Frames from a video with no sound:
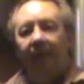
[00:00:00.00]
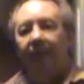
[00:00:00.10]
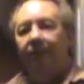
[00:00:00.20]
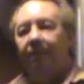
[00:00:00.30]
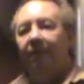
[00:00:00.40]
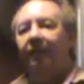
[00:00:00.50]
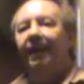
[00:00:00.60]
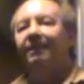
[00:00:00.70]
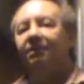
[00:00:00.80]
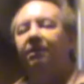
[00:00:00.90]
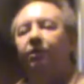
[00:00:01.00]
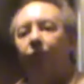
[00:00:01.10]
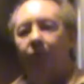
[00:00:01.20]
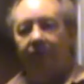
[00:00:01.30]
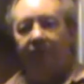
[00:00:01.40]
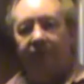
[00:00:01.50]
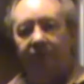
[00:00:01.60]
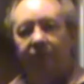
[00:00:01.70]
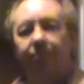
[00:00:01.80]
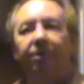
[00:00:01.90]
In classic organs,
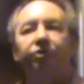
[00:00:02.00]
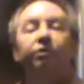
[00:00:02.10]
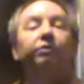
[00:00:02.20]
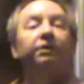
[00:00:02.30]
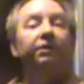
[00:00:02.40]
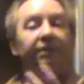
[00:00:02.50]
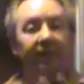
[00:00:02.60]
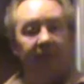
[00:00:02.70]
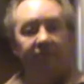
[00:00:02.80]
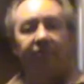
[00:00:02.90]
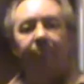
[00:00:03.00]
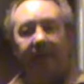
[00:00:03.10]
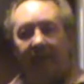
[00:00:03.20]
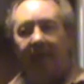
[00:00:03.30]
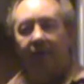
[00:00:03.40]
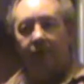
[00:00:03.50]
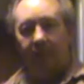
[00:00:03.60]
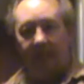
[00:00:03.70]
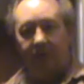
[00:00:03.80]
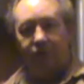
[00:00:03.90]
especially in the days of
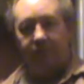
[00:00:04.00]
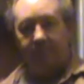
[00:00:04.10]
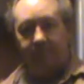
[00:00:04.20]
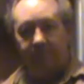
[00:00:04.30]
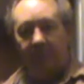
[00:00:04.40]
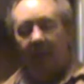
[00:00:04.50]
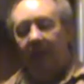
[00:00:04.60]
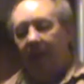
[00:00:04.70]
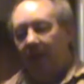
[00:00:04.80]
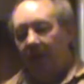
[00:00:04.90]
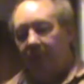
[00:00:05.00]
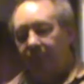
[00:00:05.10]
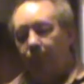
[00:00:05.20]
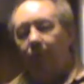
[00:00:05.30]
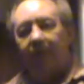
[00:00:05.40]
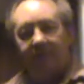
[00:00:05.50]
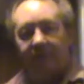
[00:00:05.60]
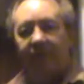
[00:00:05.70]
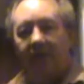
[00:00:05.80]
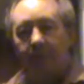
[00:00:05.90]
mechanical action, if you wanted,
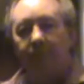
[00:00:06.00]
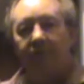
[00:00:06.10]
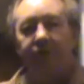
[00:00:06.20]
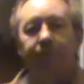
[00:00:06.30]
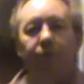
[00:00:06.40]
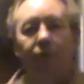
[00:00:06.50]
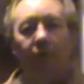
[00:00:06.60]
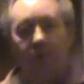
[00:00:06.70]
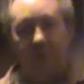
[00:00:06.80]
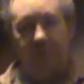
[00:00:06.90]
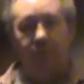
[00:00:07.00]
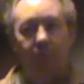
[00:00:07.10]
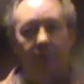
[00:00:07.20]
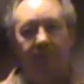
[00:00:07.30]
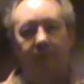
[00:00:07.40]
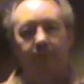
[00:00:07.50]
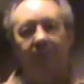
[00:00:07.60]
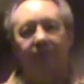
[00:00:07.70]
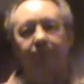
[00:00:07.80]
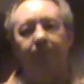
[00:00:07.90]
say, a principal chorus, you wanted the
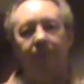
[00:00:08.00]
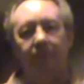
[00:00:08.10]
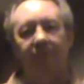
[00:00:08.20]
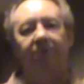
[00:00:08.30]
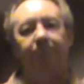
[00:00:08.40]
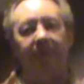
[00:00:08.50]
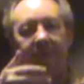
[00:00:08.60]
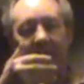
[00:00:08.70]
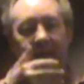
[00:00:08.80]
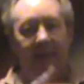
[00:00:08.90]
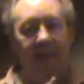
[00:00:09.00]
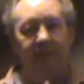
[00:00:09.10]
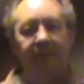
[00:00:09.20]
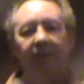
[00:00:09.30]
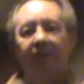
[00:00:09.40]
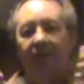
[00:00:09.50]
principal to speak at 8,